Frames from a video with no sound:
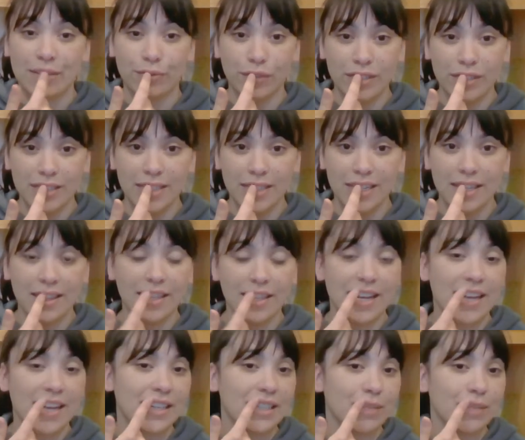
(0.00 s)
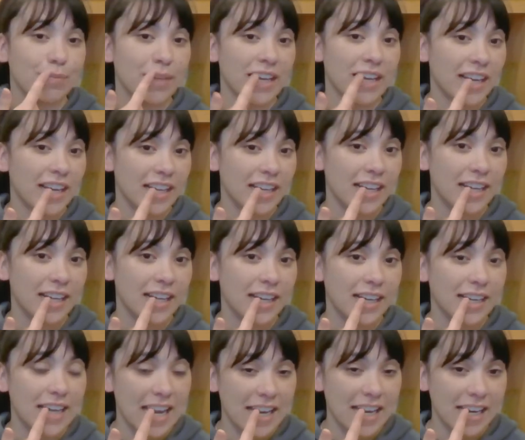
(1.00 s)
front teeth and his big
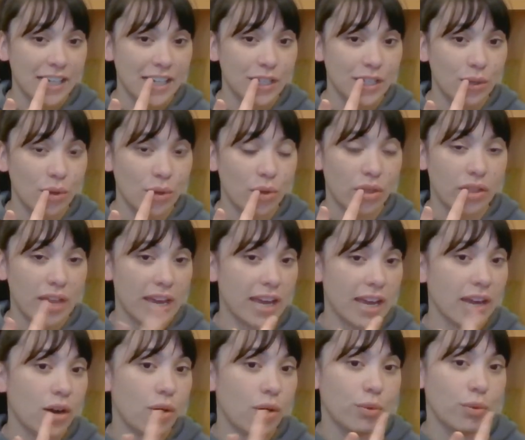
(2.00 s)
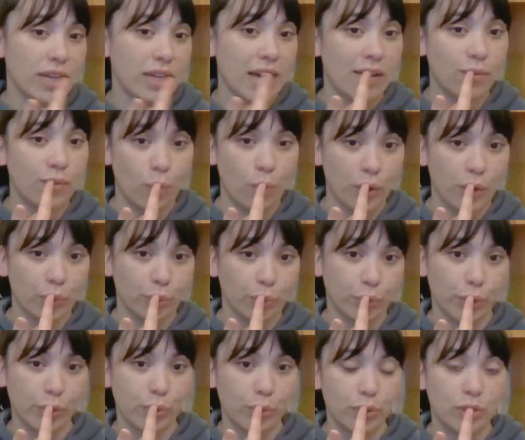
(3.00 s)
canine tooth, they only have 1
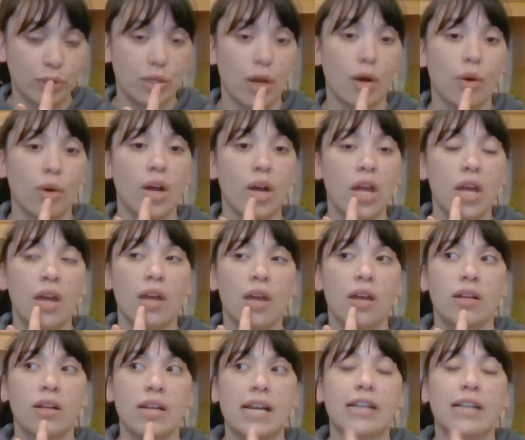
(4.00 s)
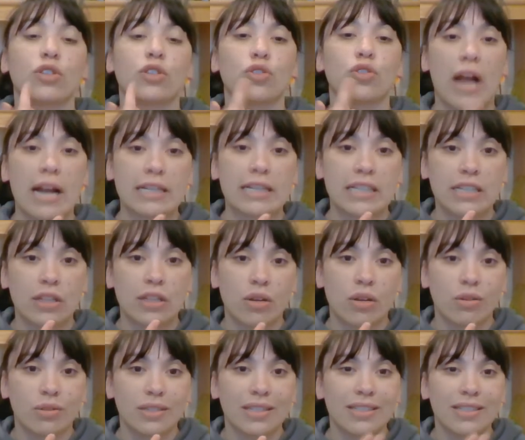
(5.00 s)
root. So extracting
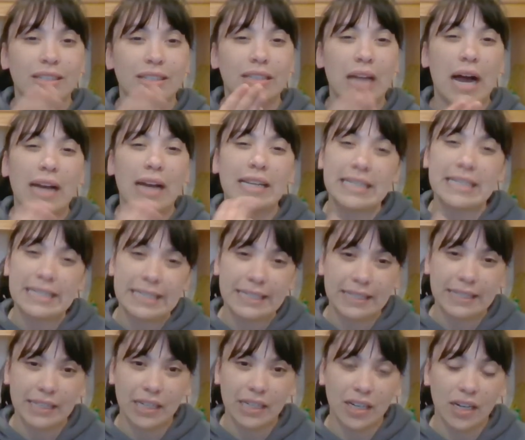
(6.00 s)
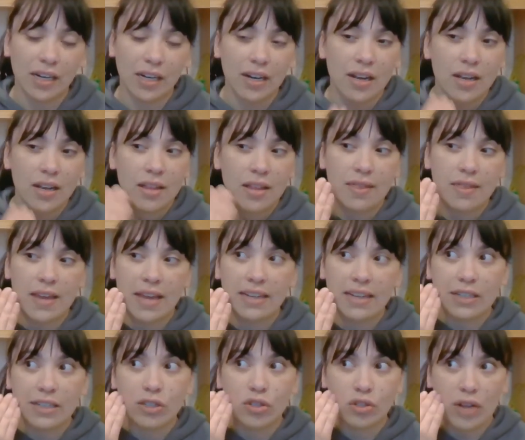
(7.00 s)
those is a lot easier than
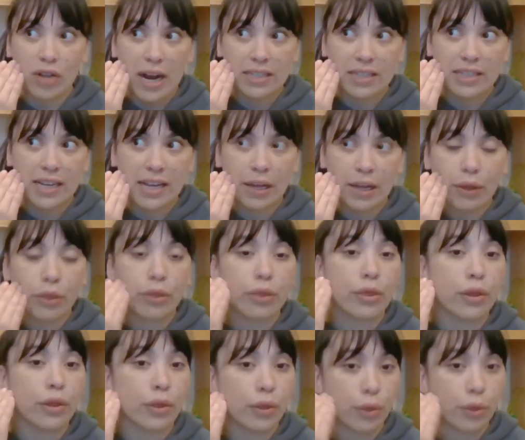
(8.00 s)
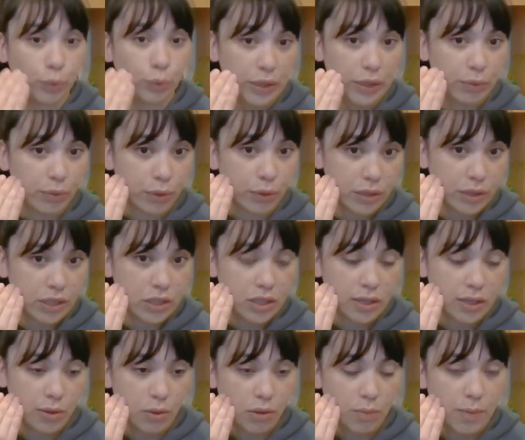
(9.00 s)
extracting the 3-rooted
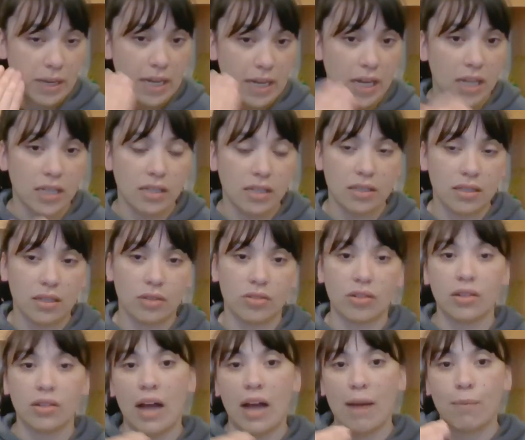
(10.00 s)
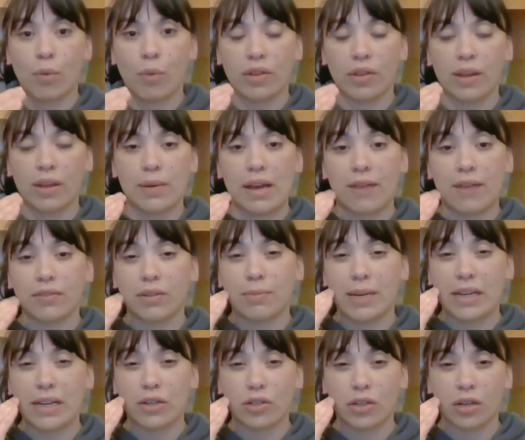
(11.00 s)
tooth, because there's a lot more that we have to
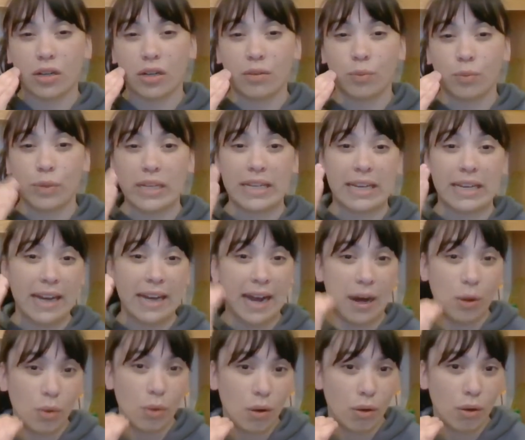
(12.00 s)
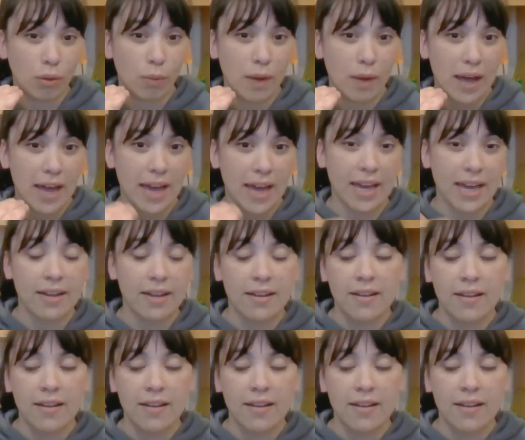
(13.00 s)
make sure we get out all the way.